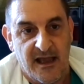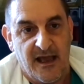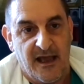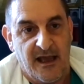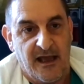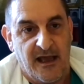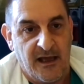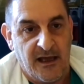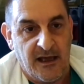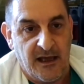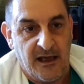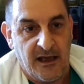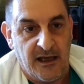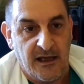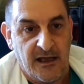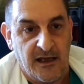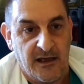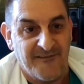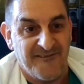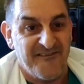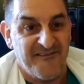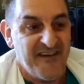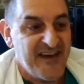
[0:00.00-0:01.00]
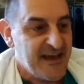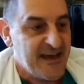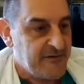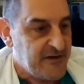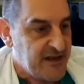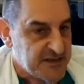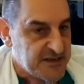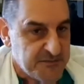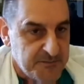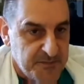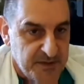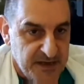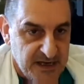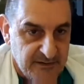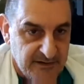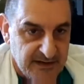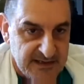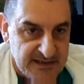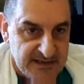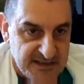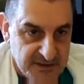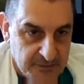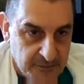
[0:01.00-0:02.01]
very
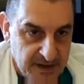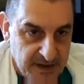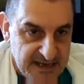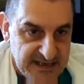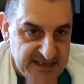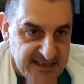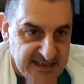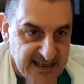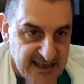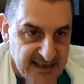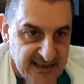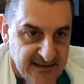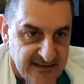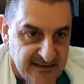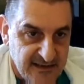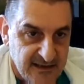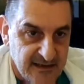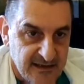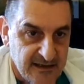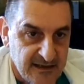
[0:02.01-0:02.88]
experienced resident,